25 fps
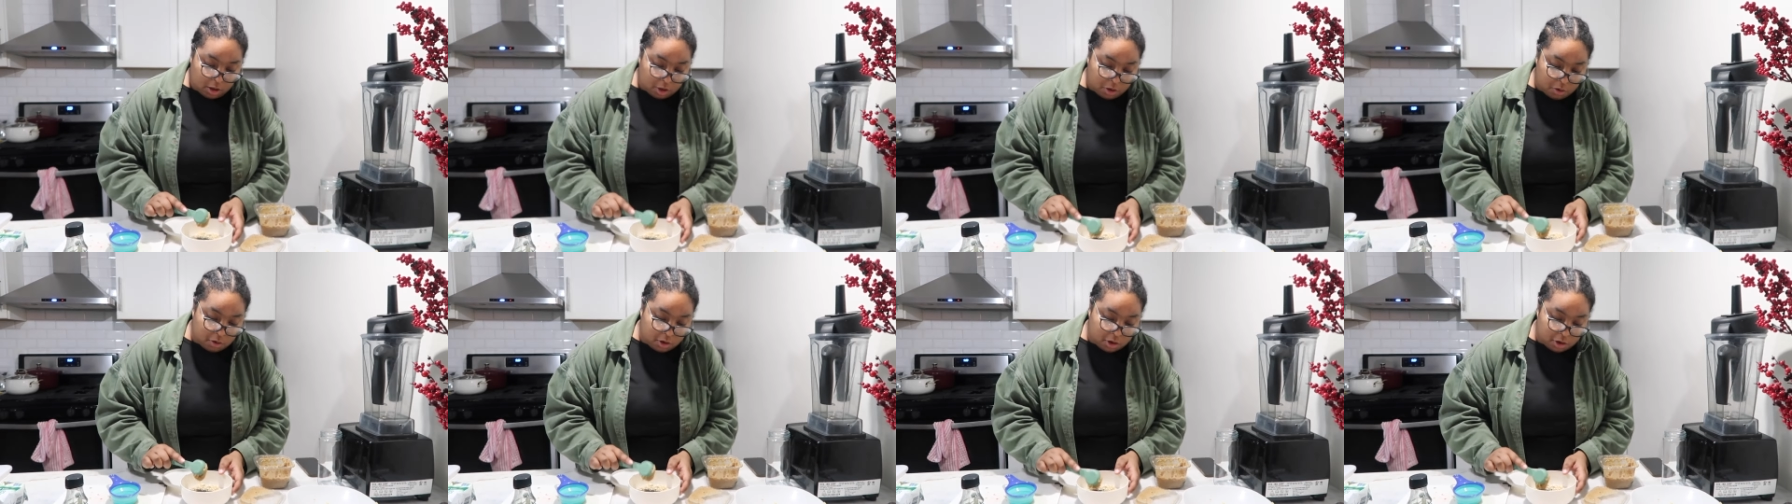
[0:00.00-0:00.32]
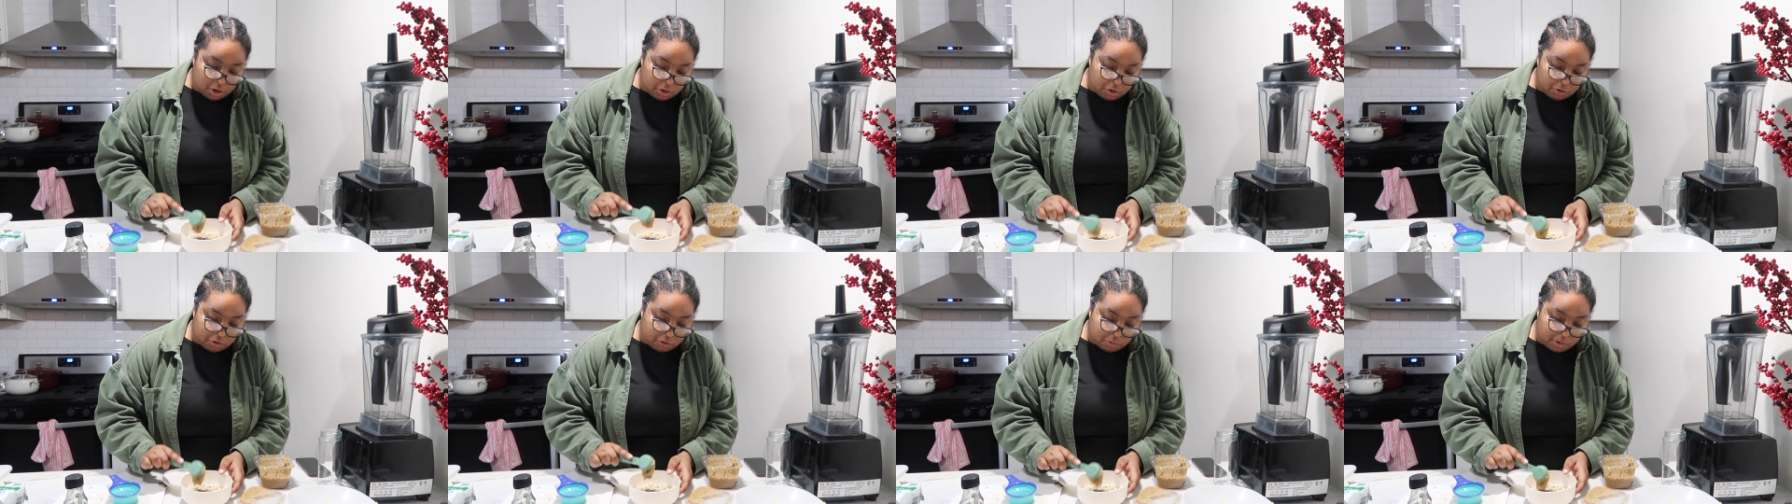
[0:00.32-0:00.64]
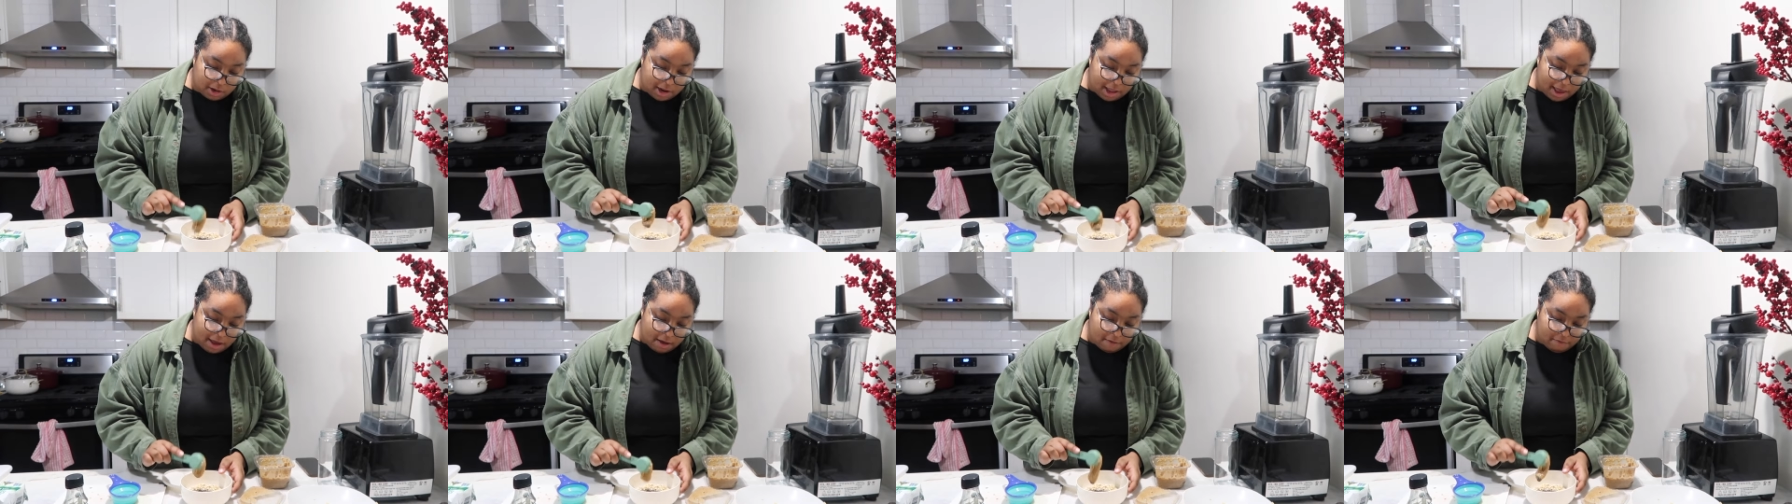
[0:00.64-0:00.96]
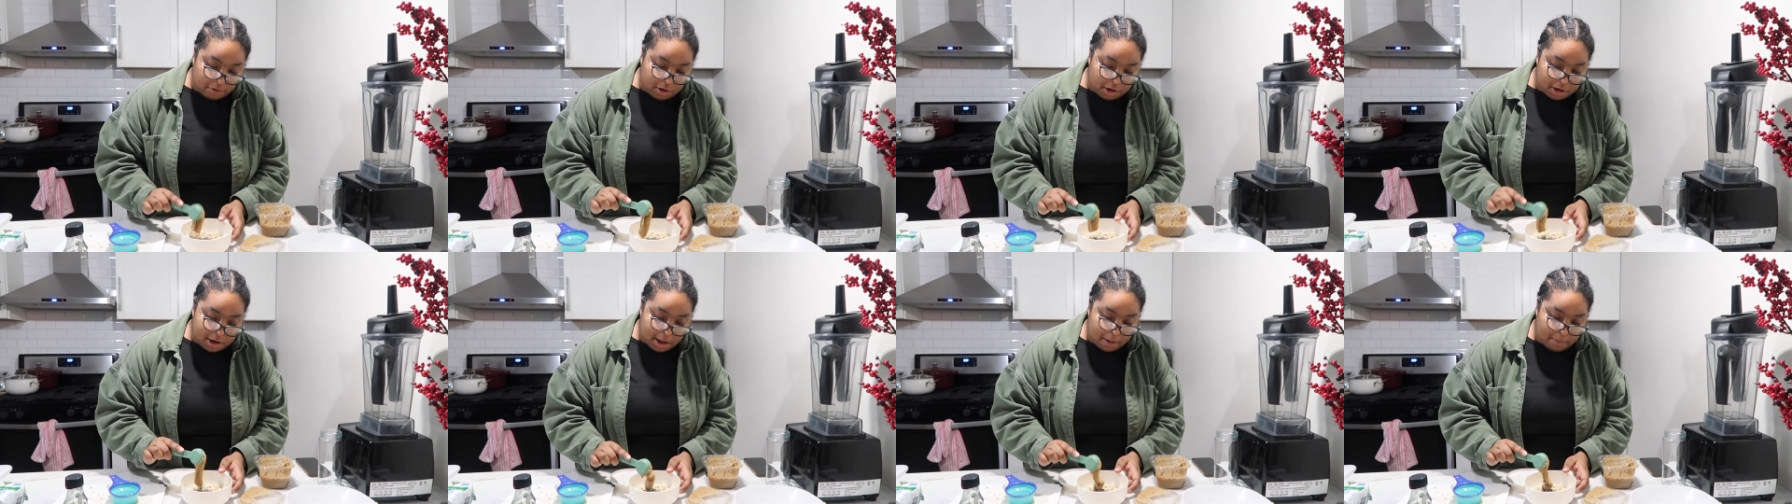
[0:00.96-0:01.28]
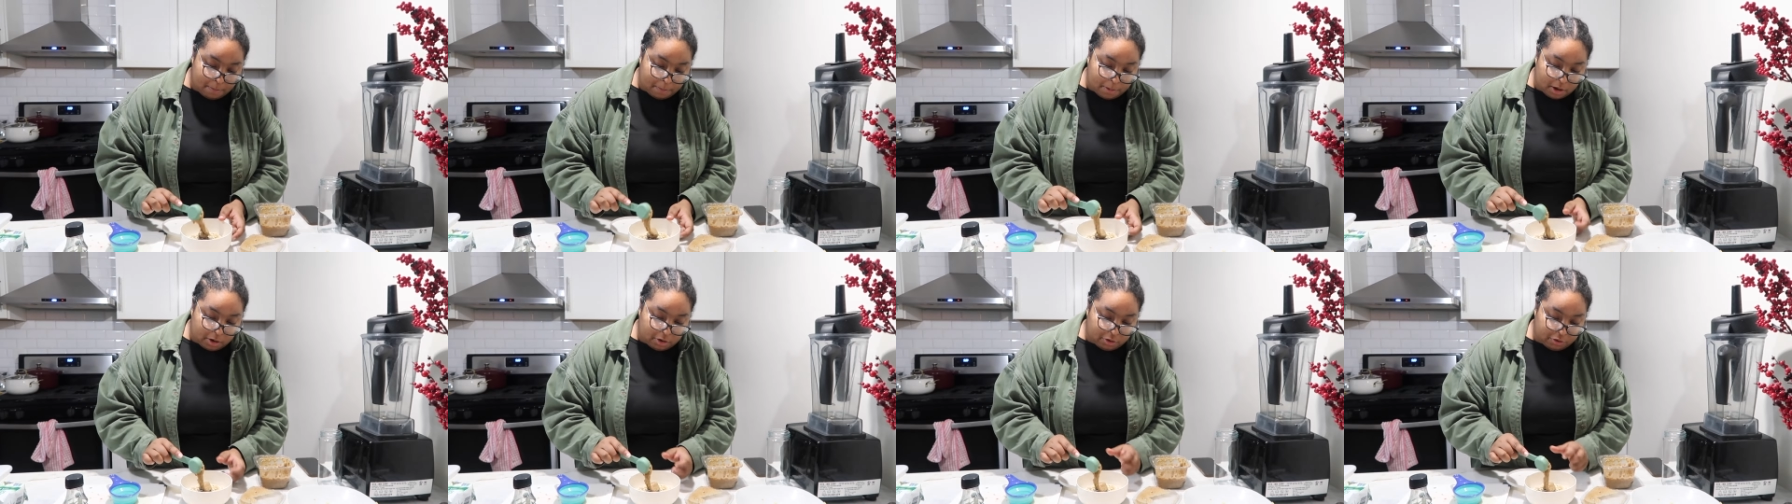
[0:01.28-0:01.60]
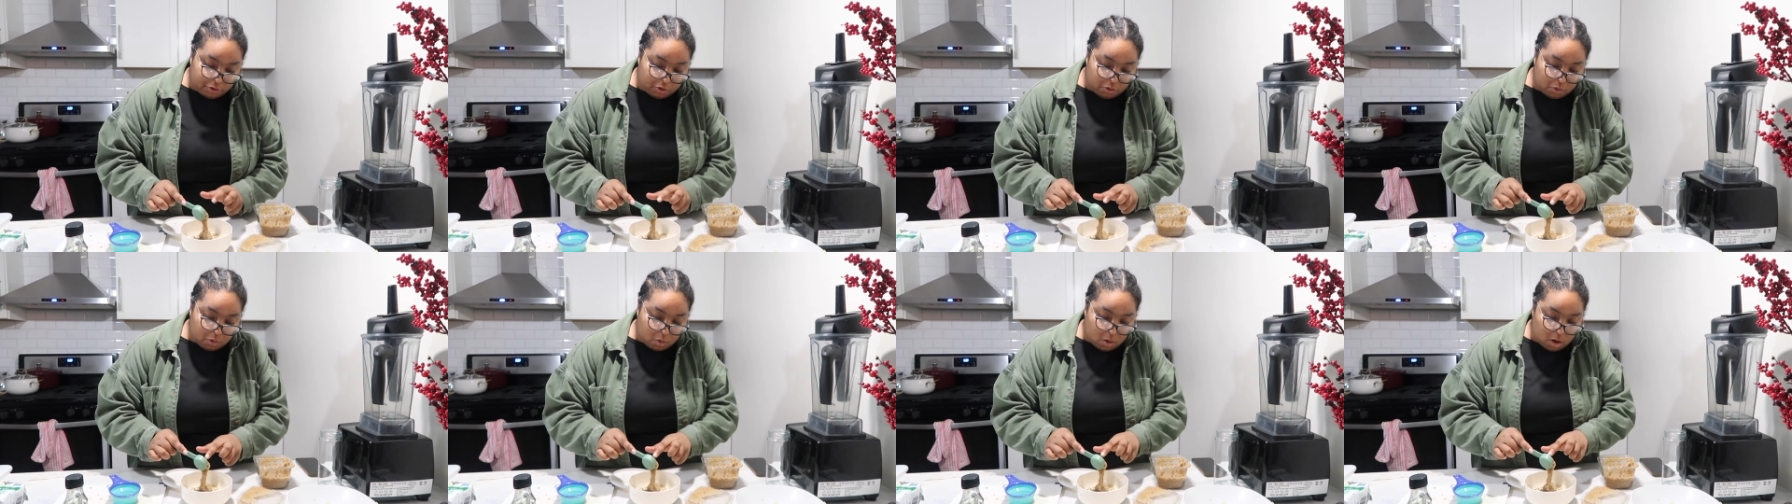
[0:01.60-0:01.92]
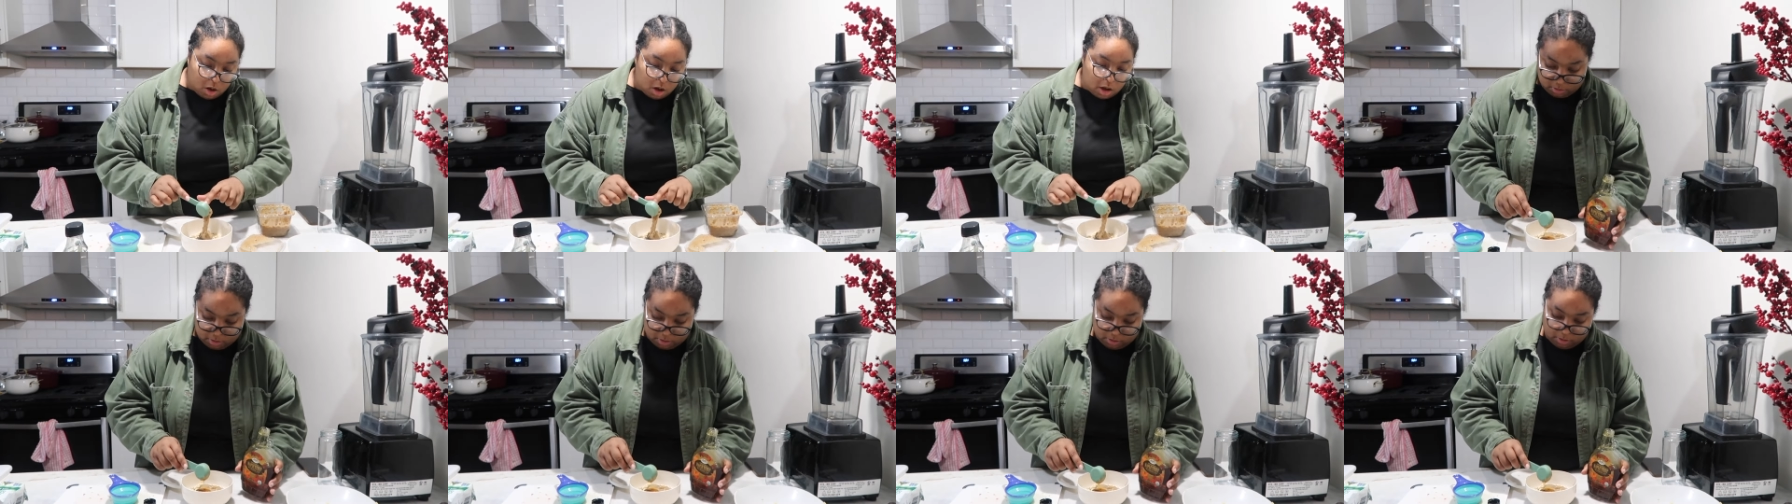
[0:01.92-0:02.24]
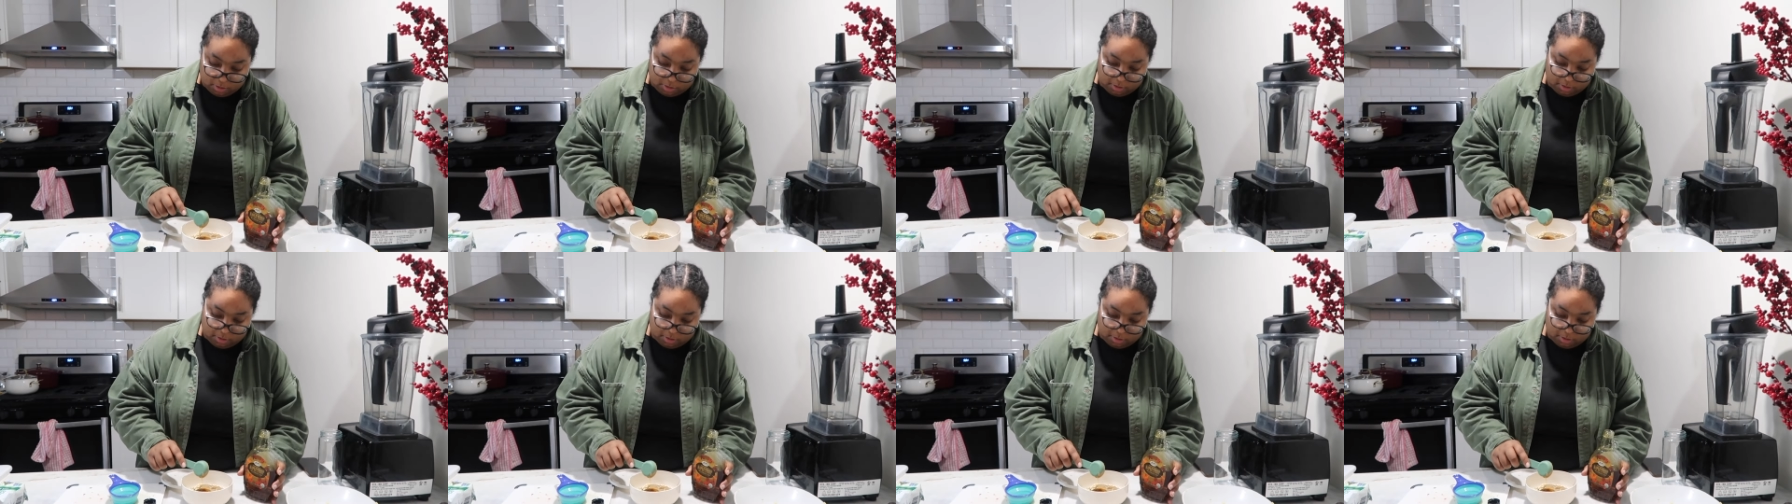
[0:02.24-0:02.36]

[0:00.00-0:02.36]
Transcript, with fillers: You can use whatever nut butters you want.